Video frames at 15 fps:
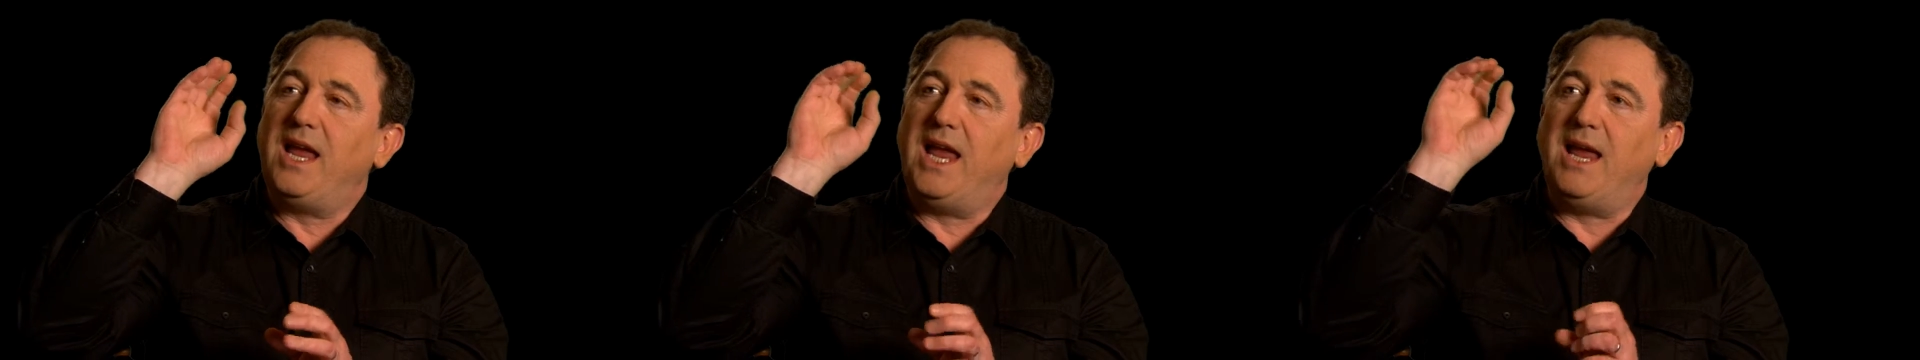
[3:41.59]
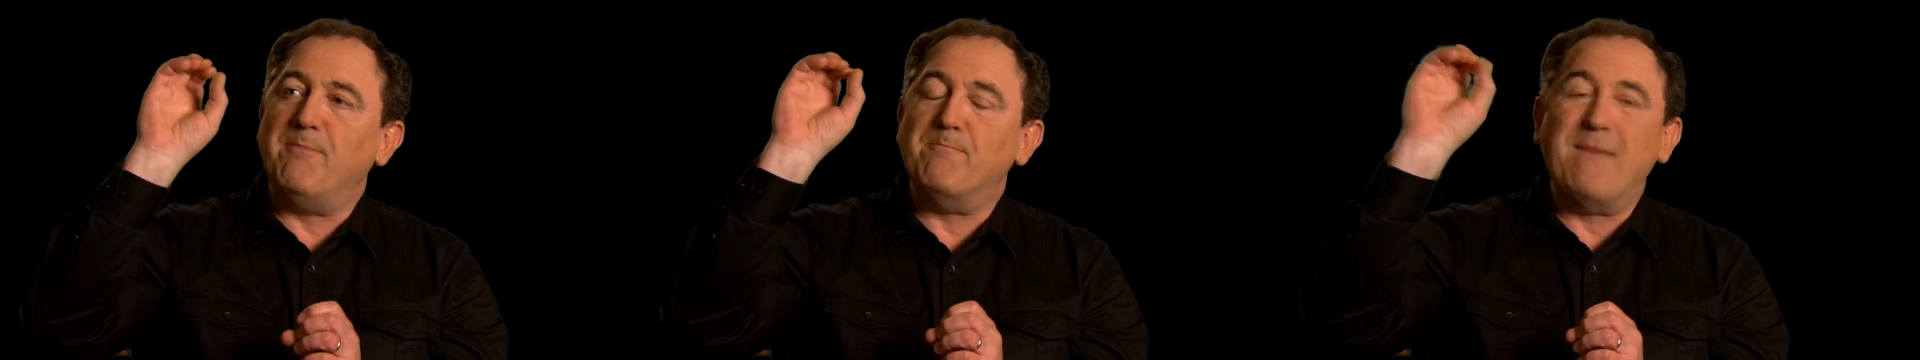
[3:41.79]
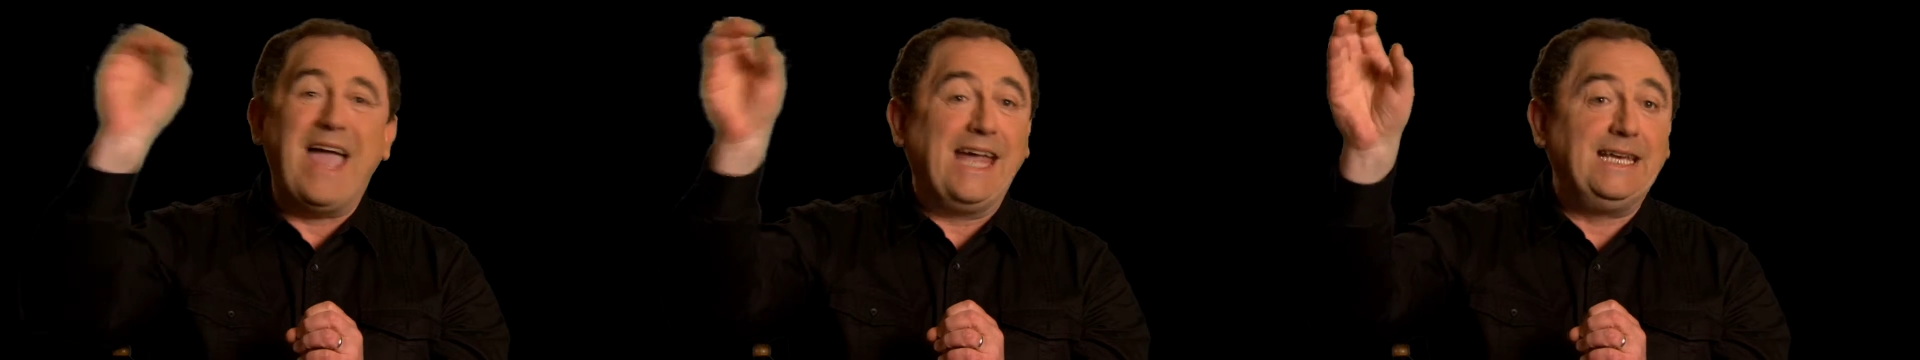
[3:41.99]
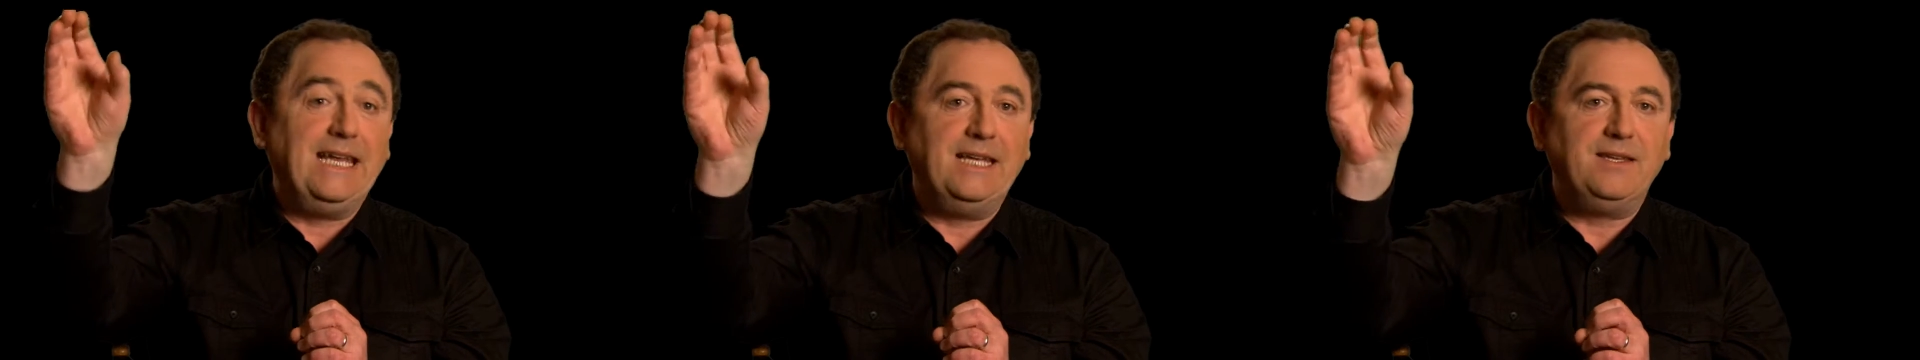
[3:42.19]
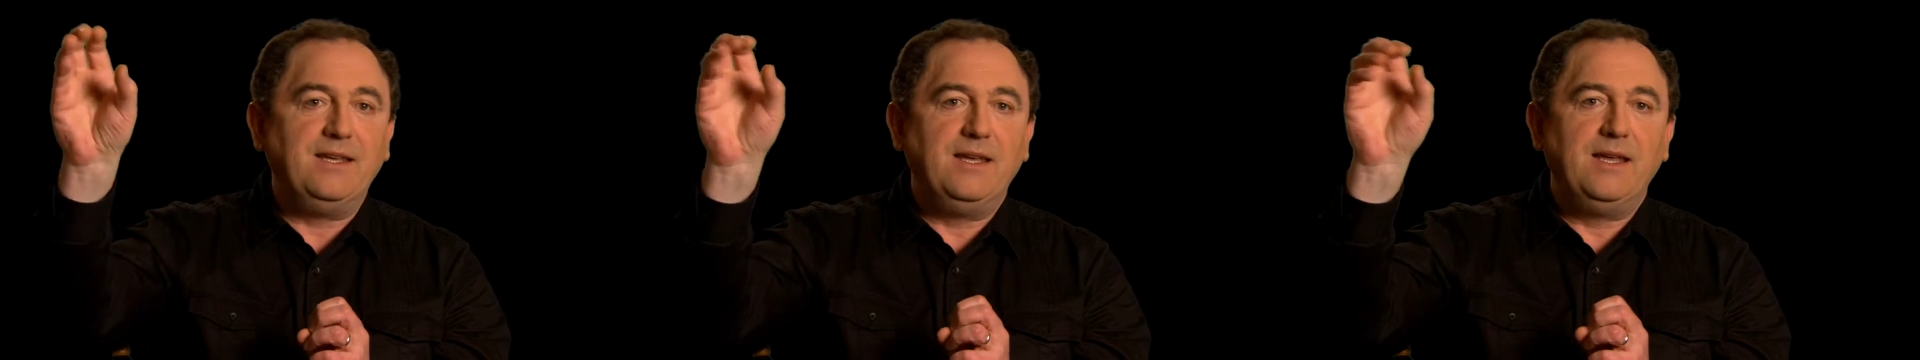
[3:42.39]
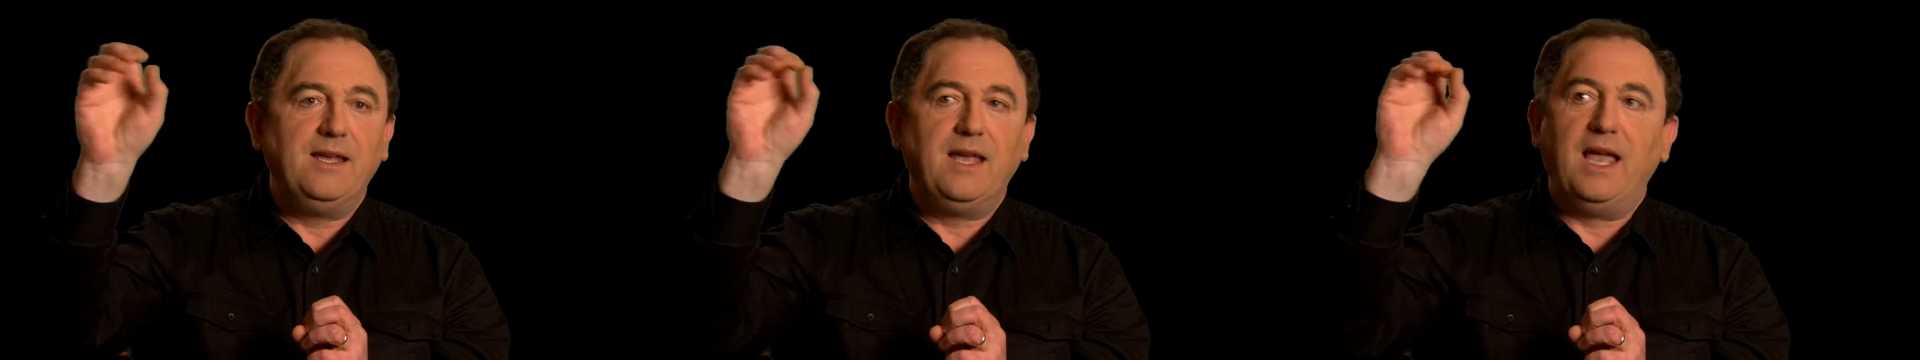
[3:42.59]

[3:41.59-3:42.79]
a magnet